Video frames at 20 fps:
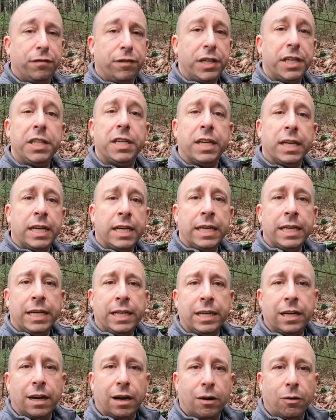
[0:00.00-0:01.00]
feet
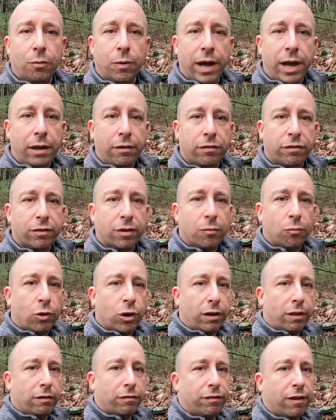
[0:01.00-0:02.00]
away from
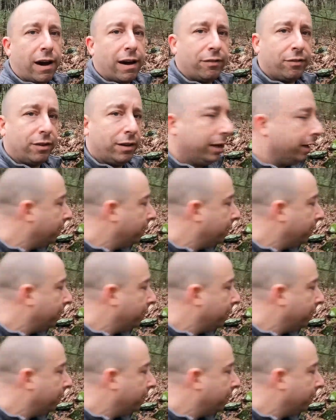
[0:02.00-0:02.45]
where the faucet